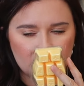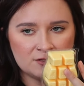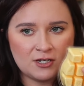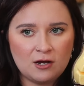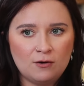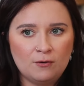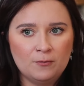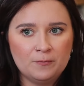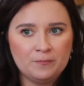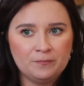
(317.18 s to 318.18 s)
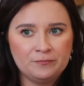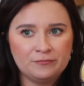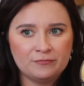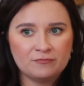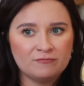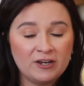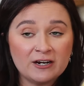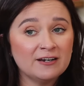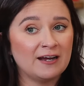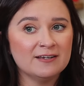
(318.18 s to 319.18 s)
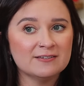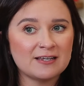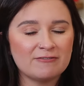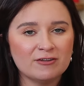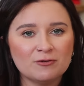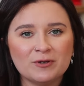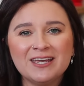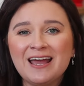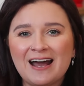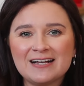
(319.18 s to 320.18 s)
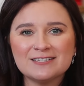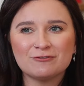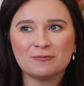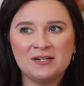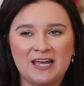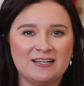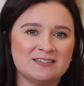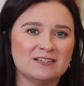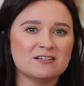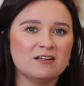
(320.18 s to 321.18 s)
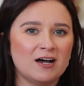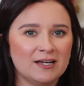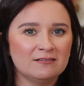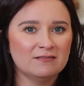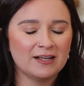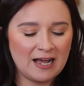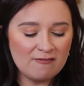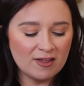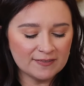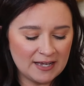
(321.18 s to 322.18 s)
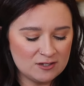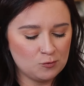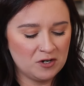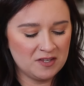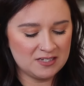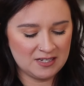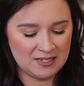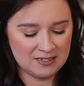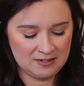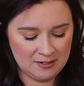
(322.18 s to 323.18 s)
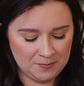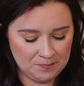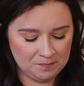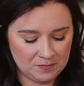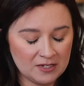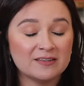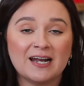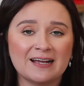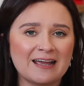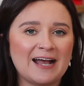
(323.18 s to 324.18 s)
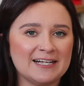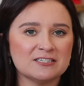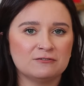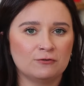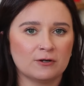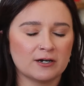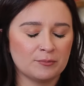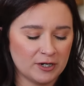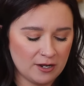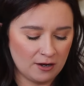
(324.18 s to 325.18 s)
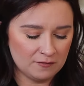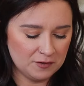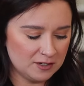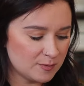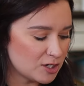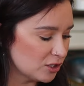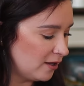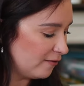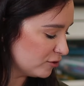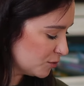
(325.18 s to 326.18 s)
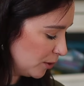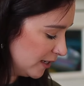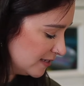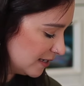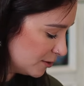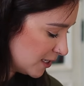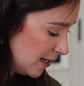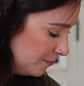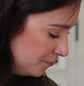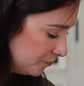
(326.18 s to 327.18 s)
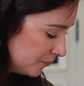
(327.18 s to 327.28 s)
So very nice. I feel like we get asked for banana scents a lot. Like I feel like that is one of the scents that I get asked for pretty often, especially like for spring and summertime.